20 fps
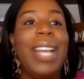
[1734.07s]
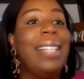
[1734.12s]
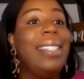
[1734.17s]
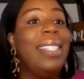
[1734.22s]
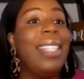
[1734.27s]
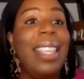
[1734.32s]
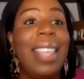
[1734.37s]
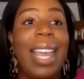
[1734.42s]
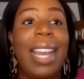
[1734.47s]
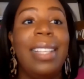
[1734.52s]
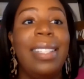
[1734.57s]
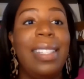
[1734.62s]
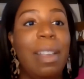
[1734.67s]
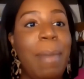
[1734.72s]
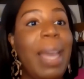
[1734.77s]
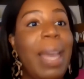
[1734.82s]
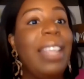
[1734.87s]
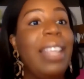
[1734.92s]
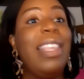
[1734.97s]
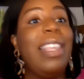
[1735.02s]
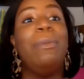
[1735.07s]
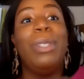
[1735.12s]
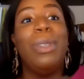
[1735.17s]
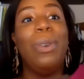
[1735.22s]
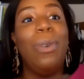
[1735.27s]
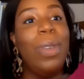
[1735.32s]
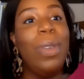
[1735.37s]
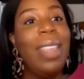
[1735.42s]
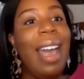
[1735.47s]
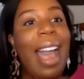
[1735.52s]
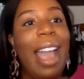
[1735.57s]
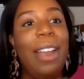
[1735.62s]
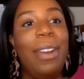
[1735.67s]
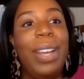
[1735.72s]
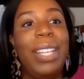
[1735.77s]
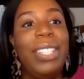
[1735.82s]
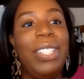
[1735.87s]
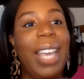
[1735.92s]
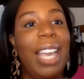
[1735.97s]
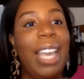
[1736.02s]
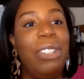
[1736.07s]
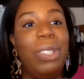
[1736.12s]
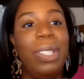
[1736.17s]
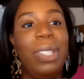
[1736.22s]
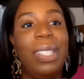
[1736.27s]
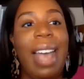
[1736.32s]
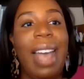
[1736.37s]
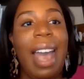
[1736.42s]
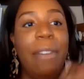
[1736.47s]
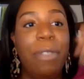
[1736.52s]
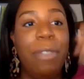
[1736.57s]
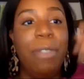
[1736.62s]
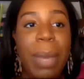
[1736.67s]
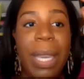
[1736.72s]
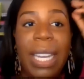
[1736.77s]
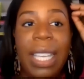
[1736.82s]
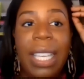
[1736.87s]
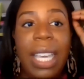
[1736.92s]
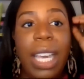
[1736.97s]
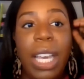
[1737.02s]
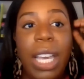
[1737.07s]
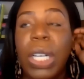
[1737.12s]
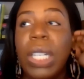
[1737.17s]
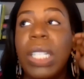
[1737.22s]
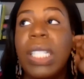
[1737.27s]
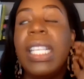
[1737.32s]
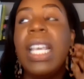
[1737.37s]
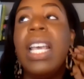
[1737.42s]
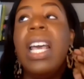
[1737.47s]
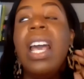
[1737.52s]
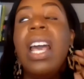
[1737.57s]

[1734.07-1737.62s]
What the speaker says: and I say that as somebody that was on the higher education side for many years,